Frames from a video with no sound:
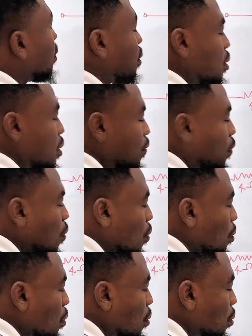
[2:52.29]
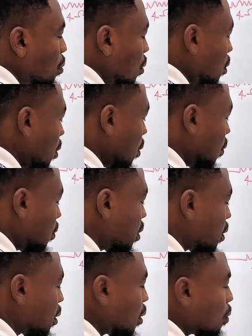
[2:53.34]
This 4, which
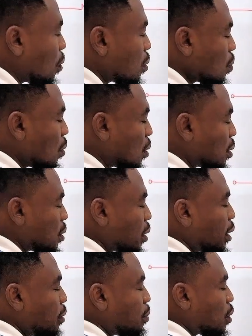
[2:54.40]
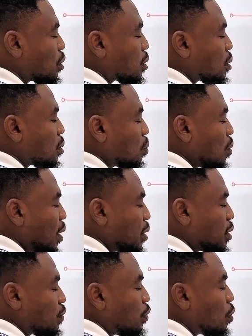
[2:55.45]
is equal to what? 3 plus 1
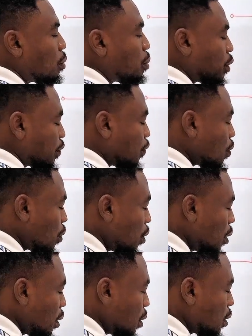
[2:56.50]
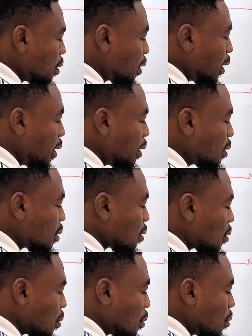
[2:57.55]
is 4 plus 4 is 8
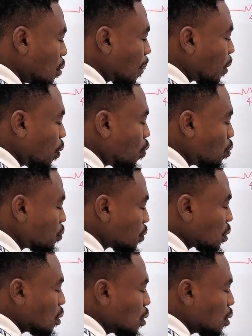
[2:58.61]
ohms.